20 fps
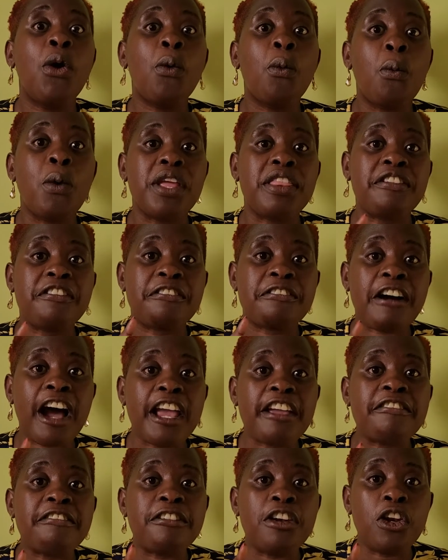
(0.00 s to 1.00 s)
with
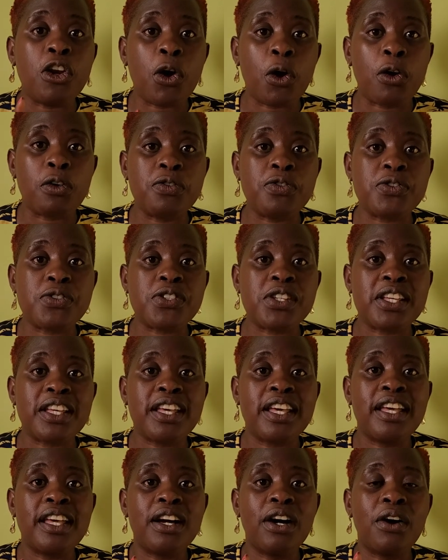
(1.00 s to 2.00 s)
five loaves
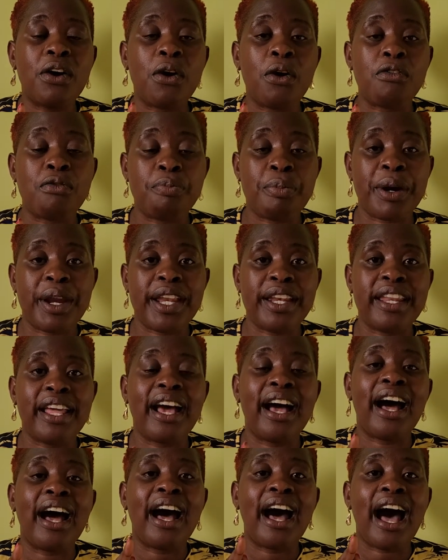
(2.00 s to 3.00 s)
of bread
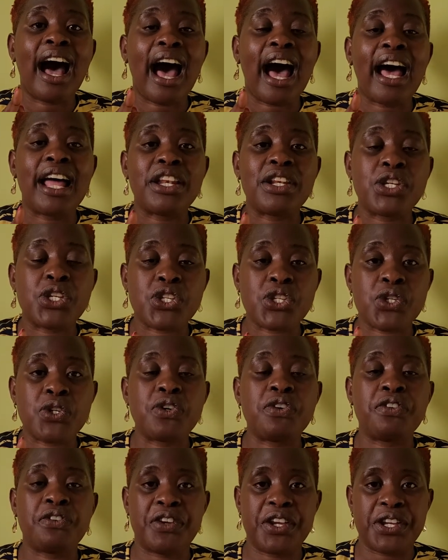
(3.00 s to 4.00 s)
and
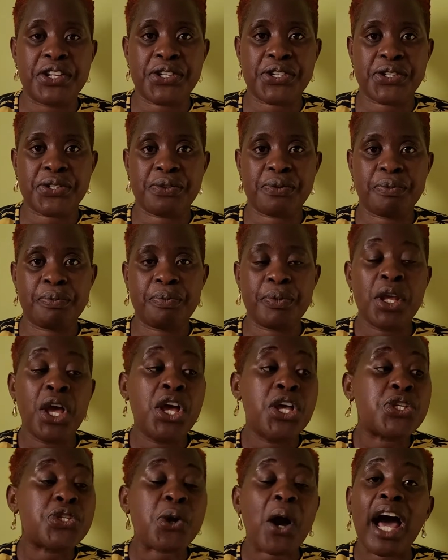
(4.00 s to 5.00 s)
two fish.
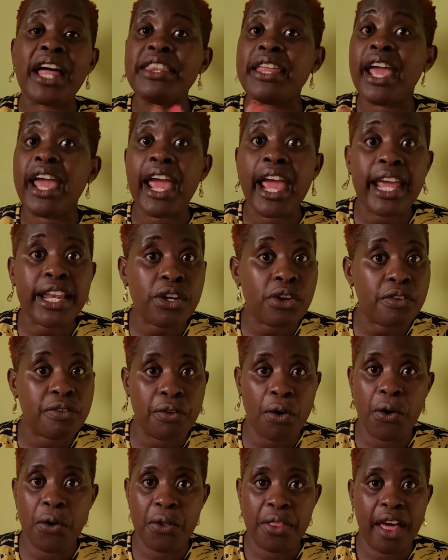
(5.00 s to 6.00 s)
So at the end of
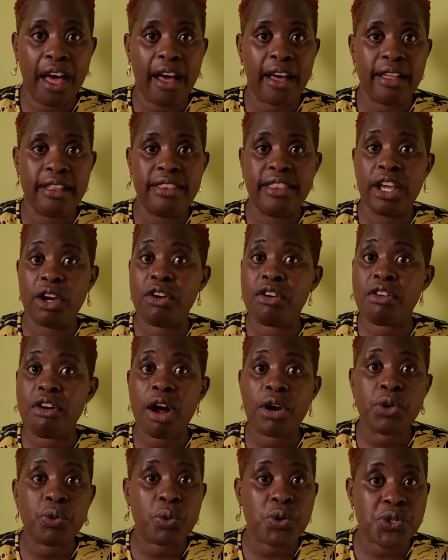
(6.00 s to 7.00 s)
all that, the
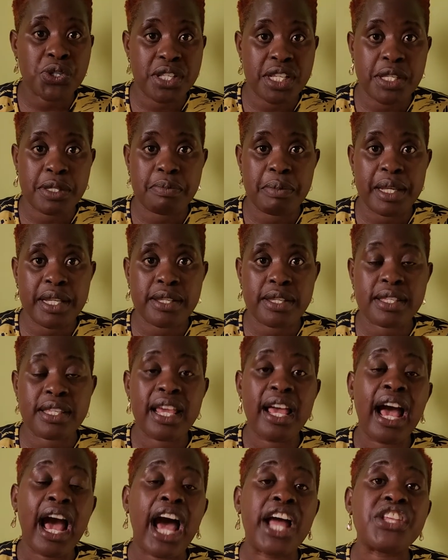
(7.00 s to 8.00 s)
crowd was dismissed
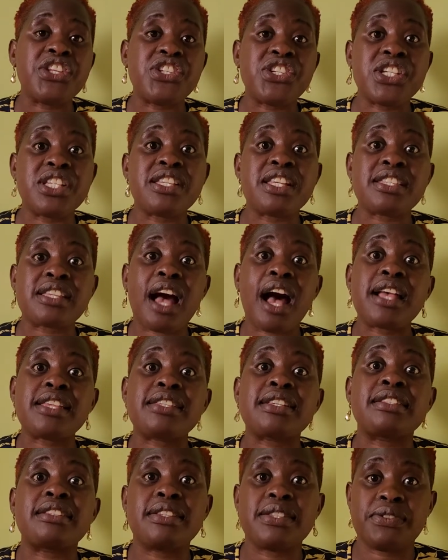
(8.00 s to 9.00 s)
and Jesus
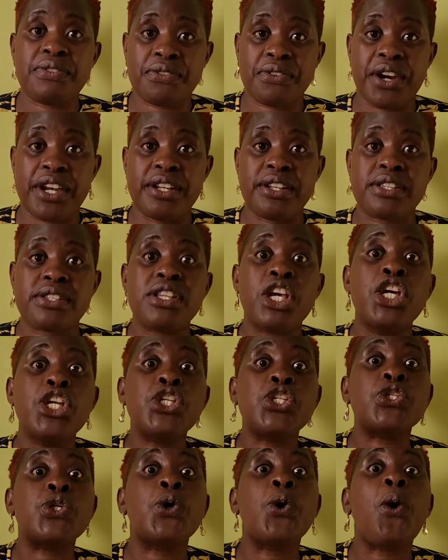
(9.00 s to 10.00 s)
asked his friends
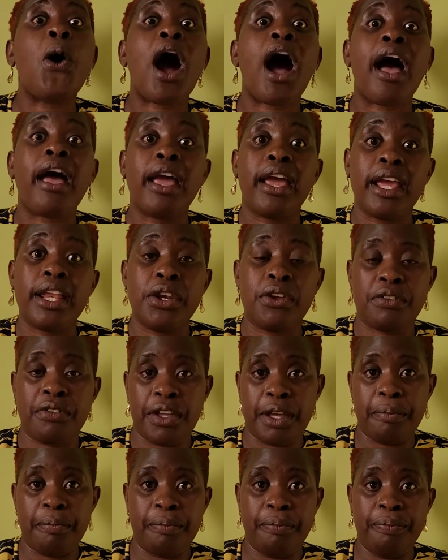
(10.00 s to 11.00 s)
to go ahead of
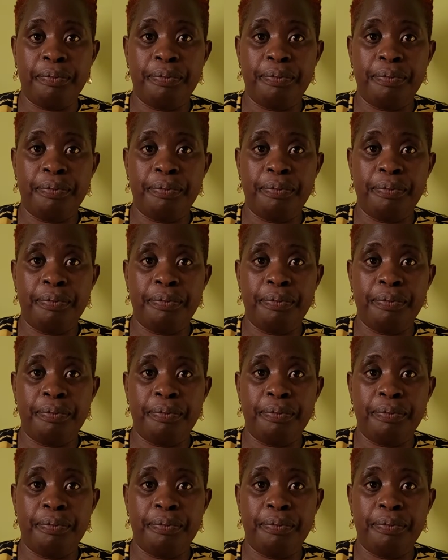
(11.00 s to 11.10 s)
him.